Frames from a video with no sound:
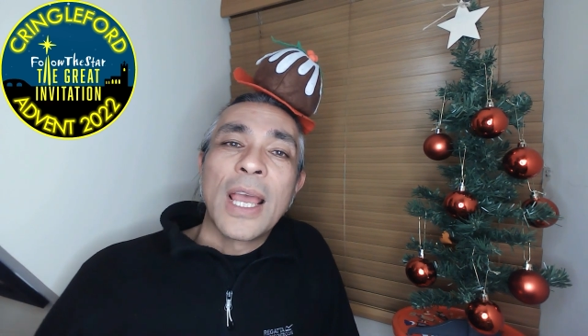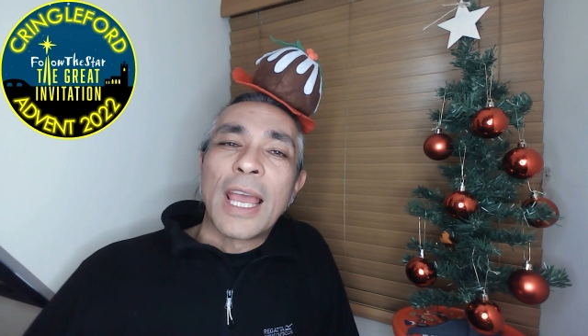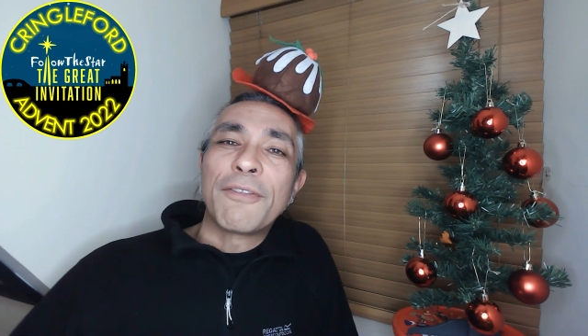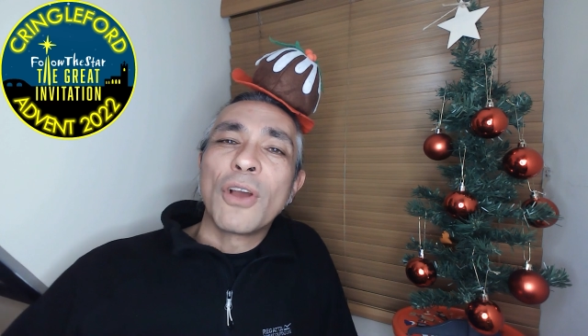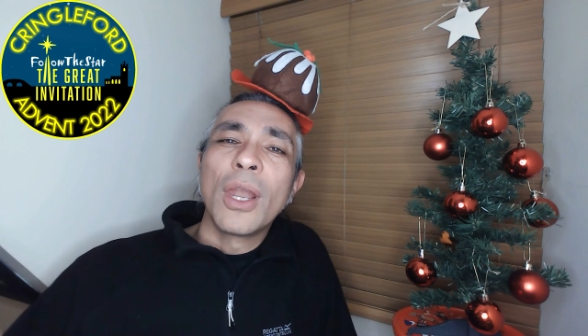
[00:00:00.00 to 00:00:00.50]

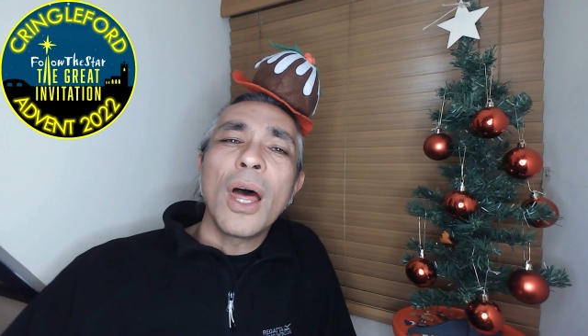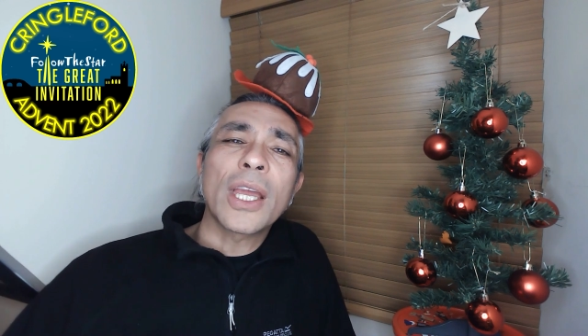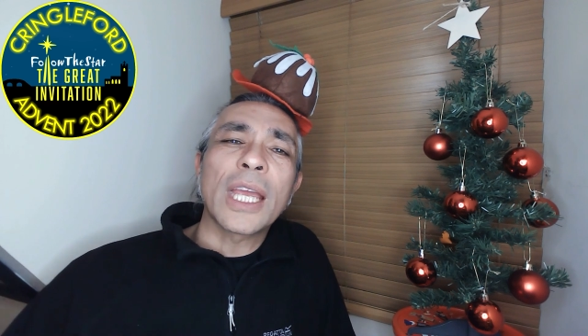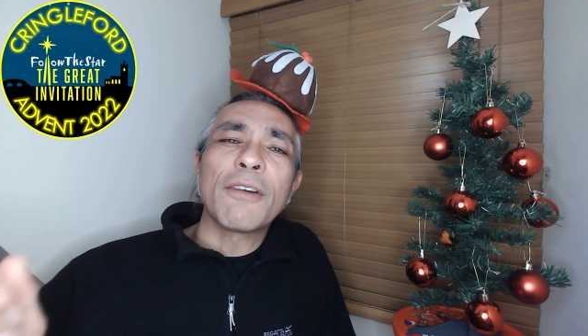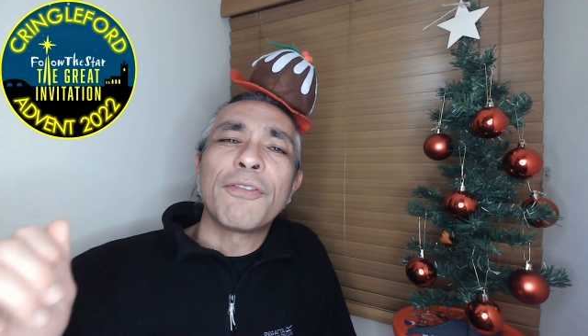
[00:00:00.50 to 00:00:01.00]
if you're
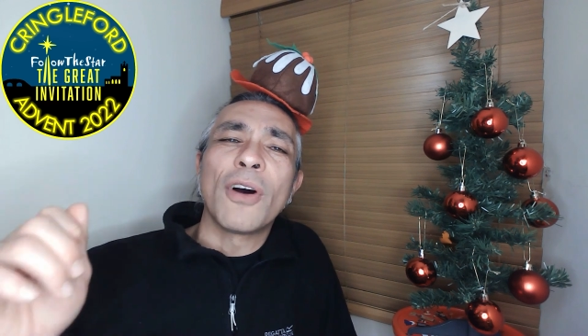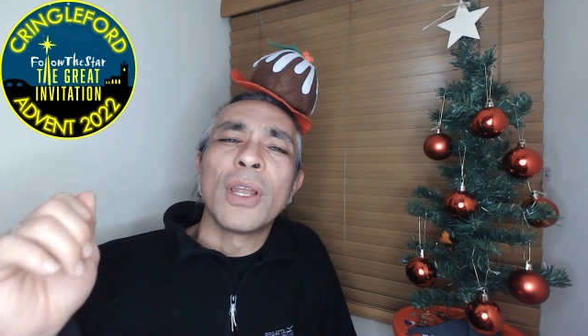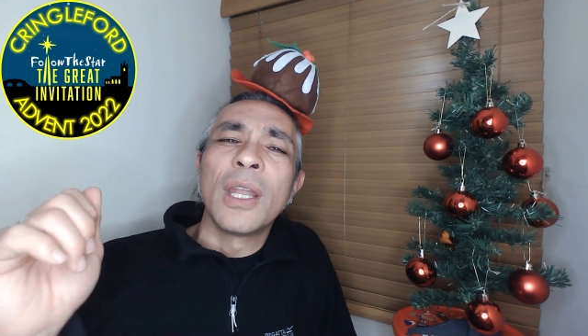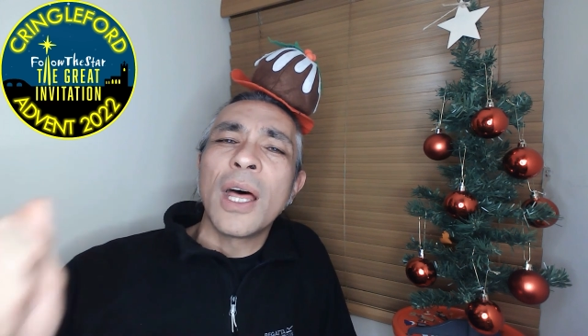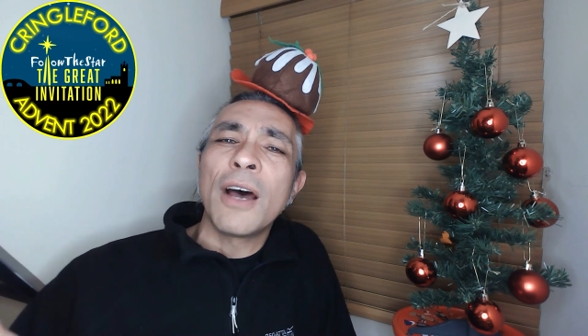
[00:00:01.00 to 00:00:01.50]
looking for
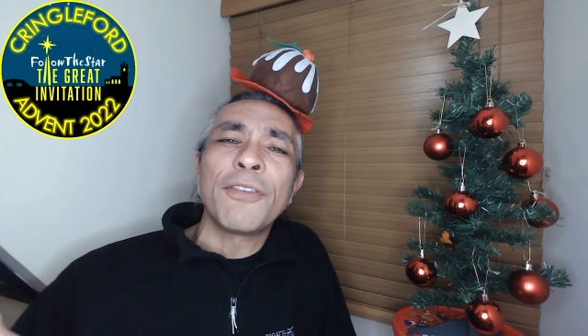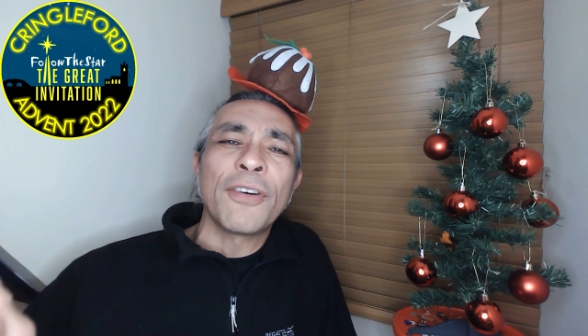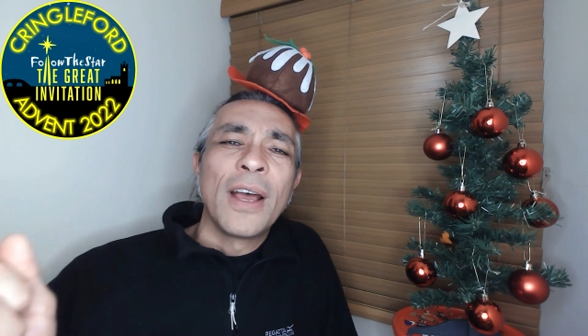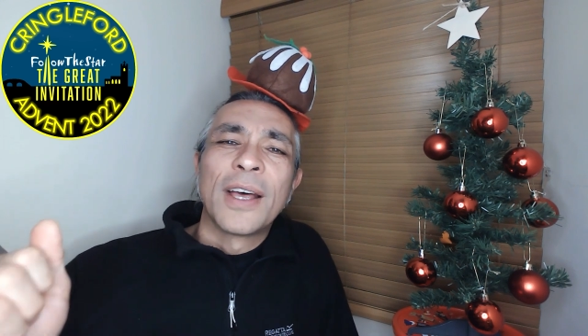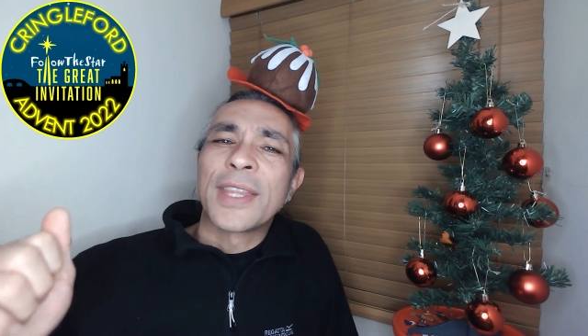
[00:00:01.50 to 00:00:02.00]
love
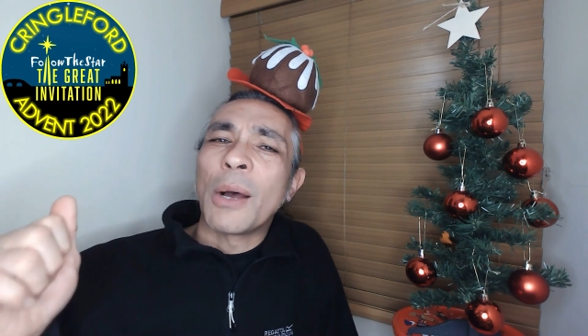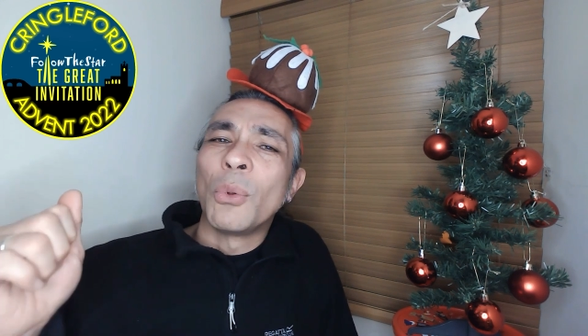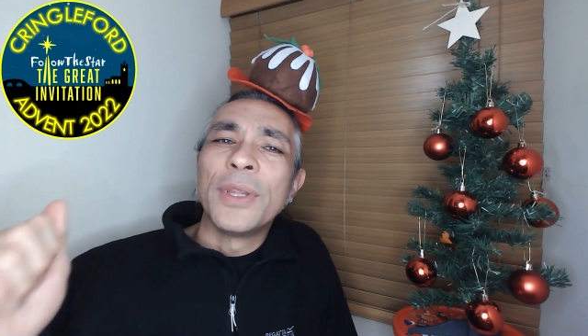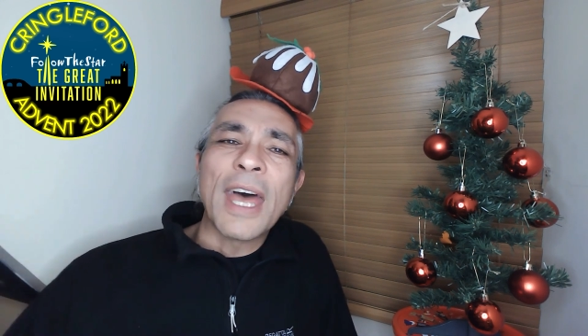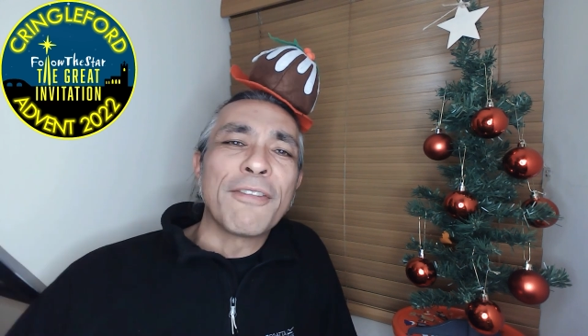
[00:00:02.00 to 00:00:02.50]
that
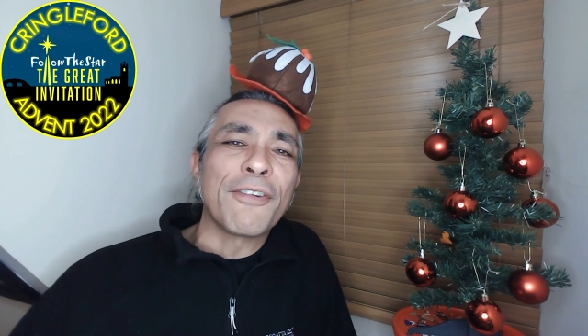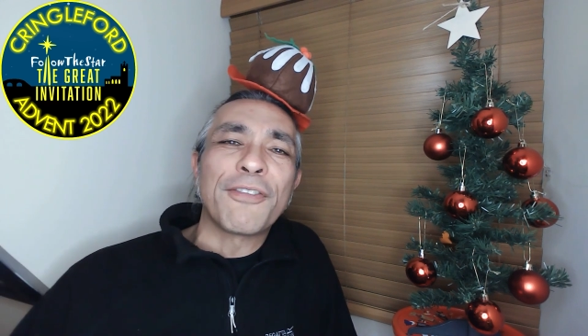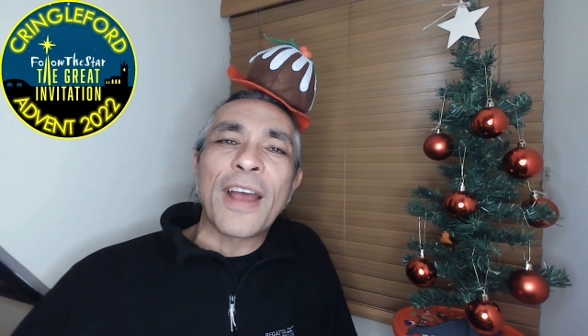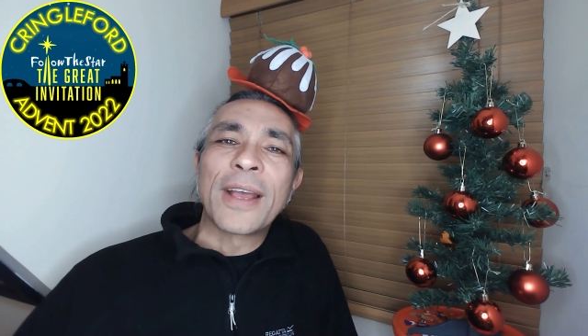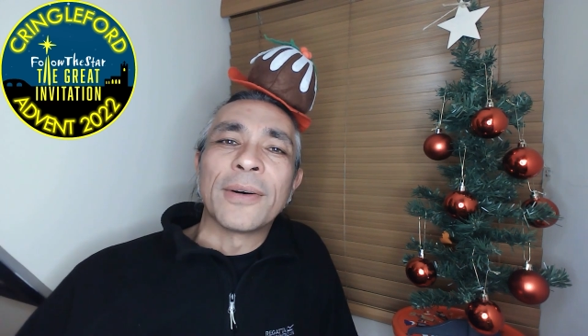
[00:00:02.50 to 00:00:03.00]
will never
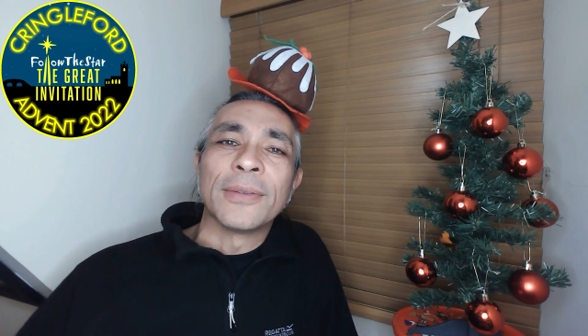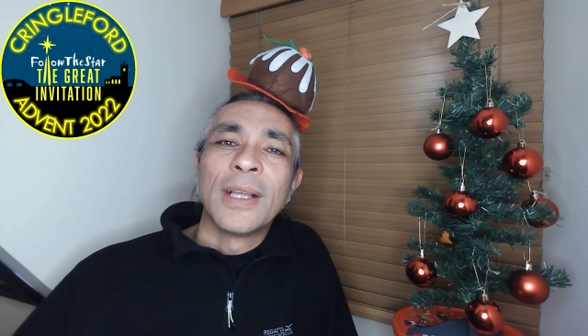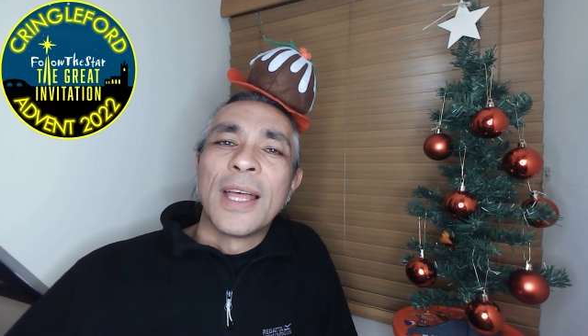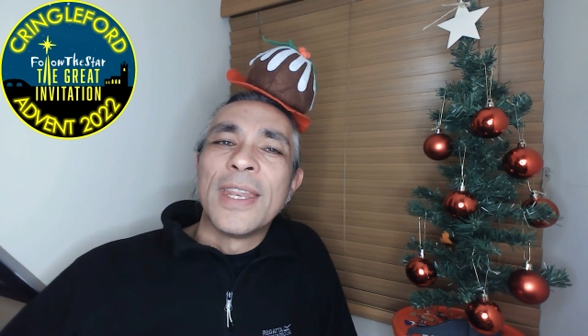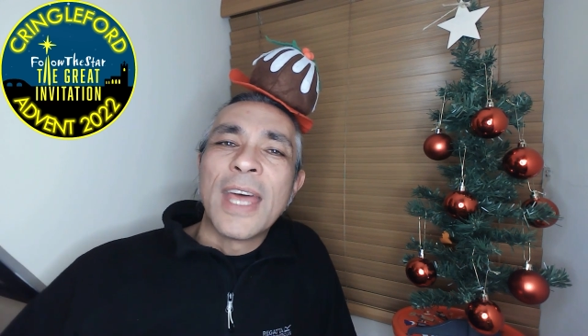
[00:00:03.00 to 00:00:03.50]
fail,
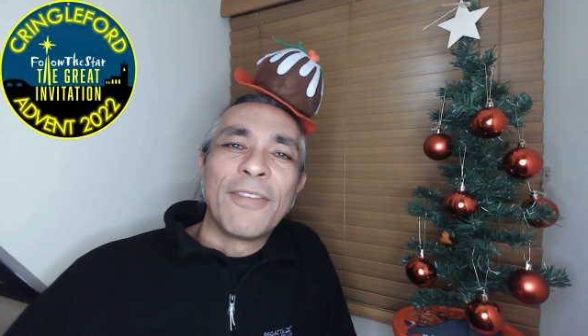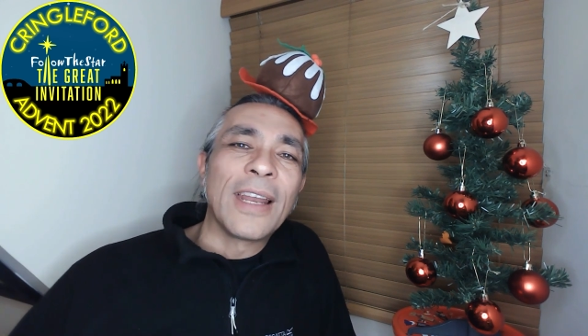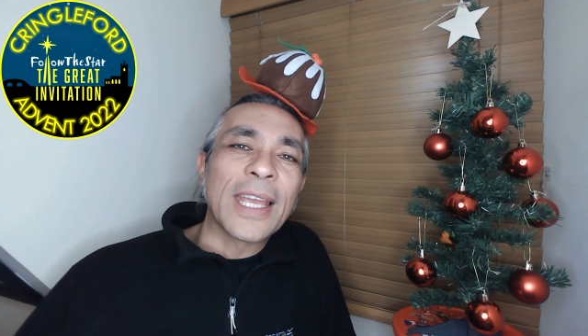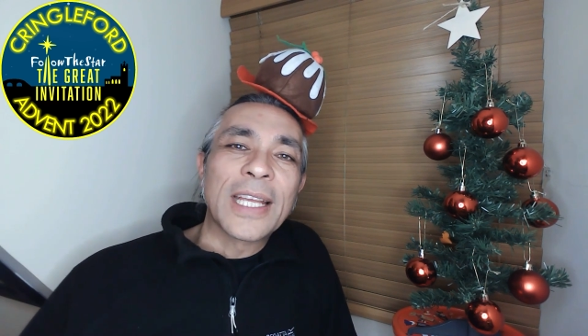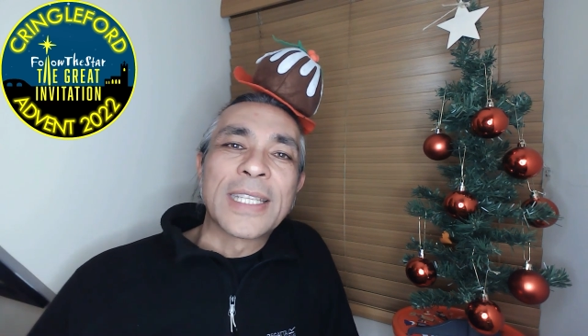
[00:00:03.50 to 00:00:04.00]
never
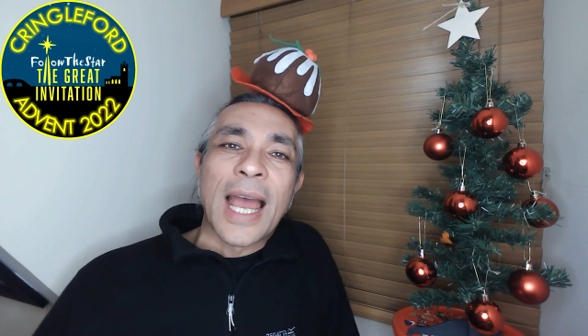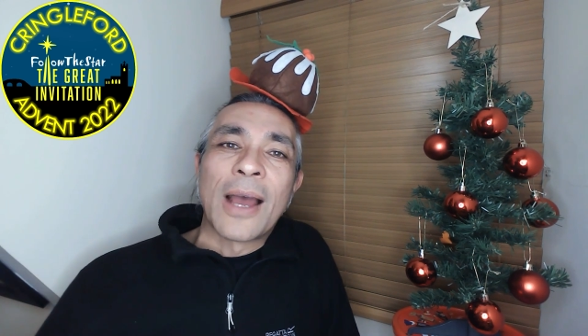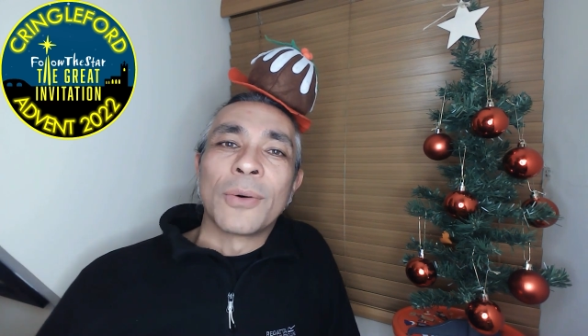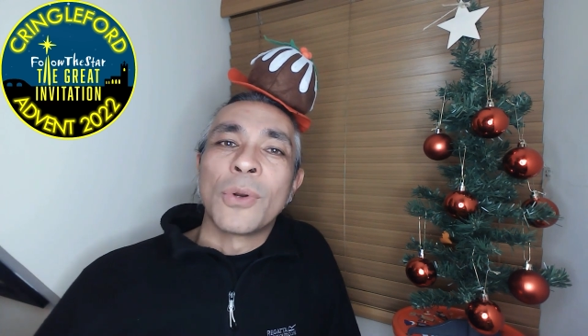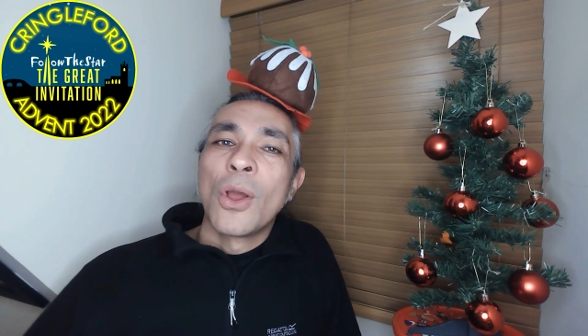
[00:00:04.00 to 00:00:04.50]
let you
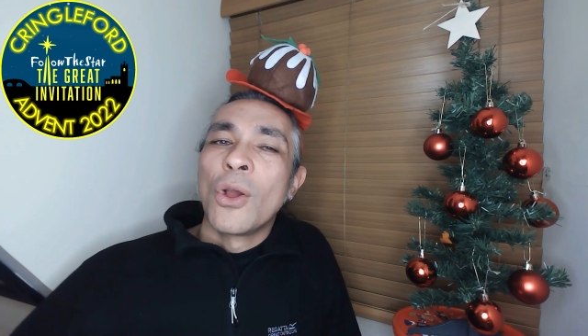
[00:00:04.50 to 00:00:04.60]
down,